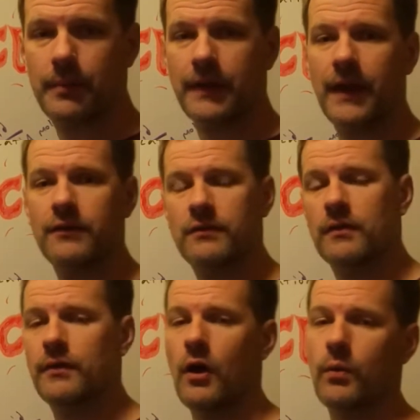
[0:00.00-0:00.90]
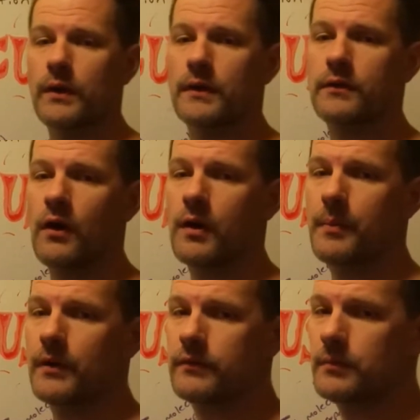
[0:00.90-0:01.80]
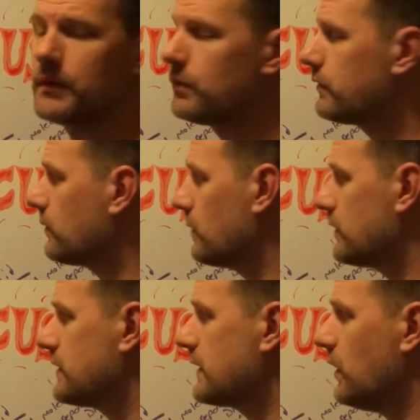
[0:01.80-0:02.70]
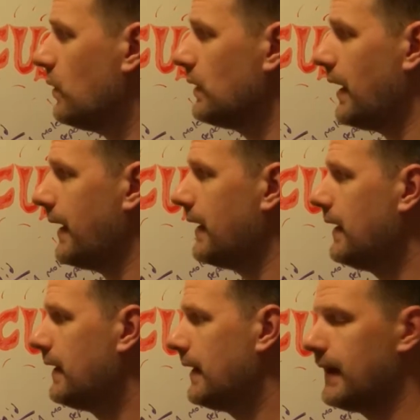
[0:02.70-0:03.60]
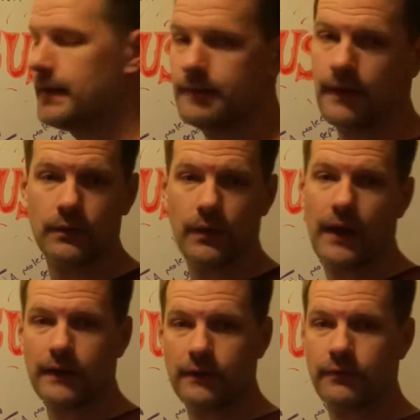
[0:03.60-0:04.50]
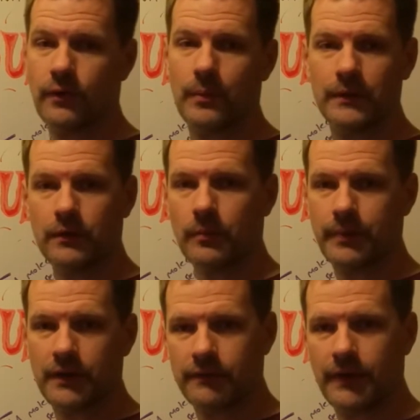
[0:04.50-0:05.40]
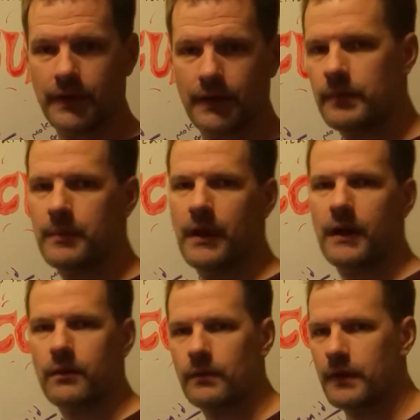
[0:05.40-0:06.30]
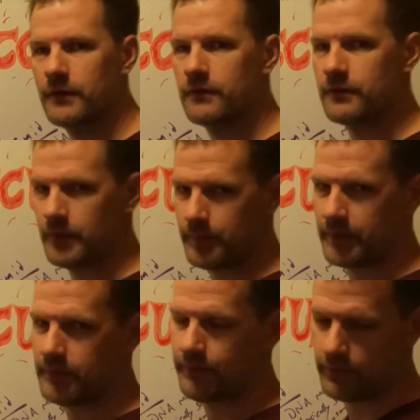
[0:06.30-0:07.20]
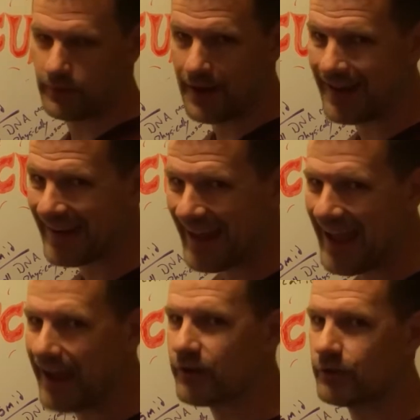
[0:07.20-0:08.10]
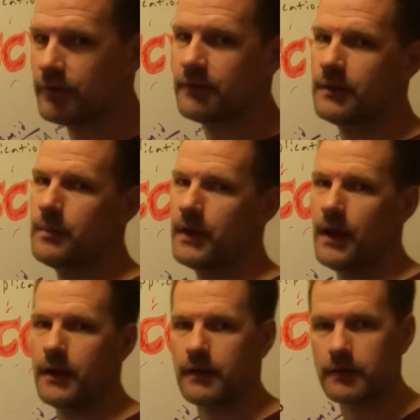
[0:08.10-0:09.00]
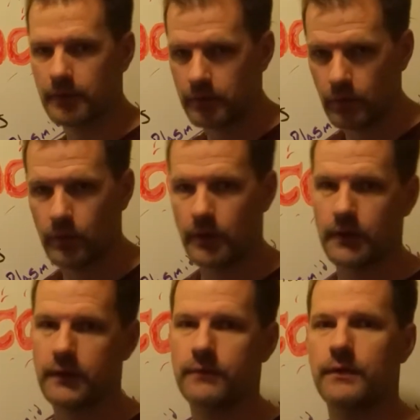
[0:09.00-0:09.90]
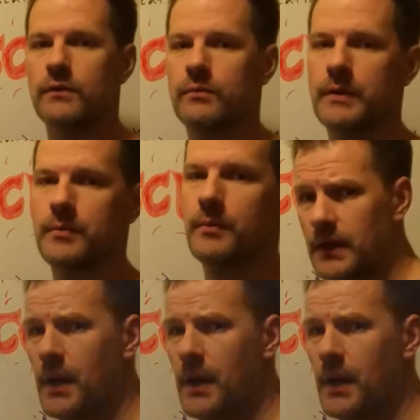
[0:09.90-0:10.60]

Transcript: application of it all, we're going to talk about some use in which E. coli and D-Rad can form a little bit of a symbiotic relationship, except for not actually symbiotic, because I don't want to confuse people.